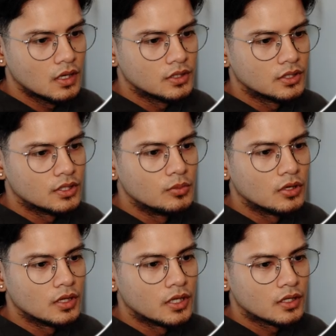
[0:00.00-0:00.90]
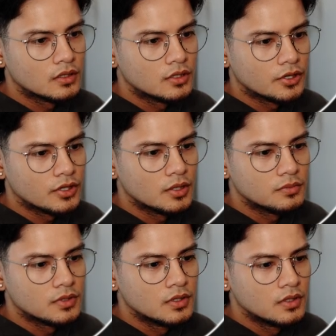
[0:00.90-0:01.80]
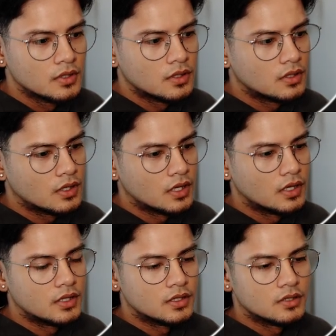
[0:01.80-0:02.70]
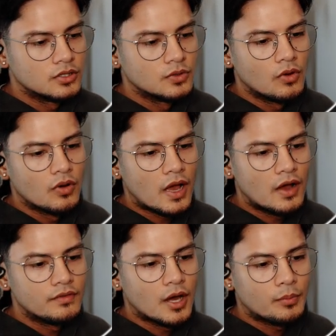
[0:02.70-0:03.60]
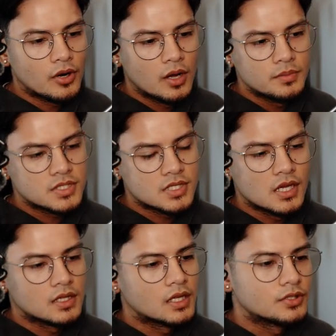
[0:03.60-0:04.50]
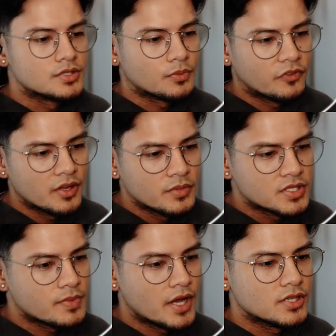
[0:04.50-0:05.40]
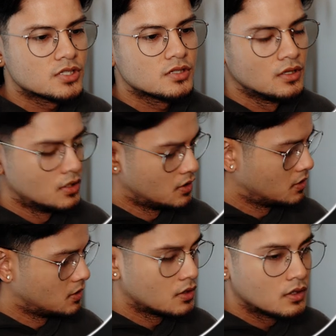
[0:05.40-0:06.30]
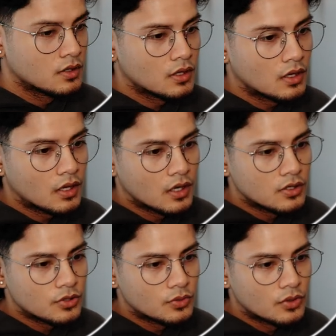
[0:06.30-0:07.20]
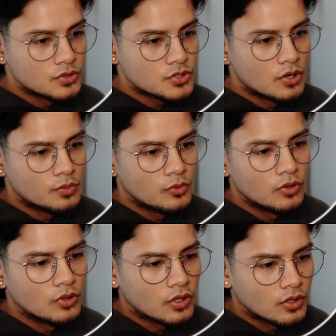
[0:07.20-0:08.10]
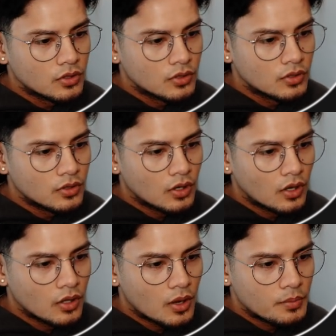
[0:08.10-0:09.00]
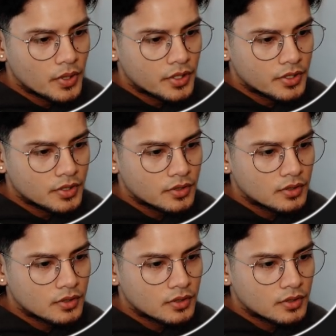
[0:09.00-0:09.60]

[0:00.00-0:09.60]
and then double click your clip. And you won't have that prompt saying that there's a frame mismatch, and your rotoscope will look a lot better.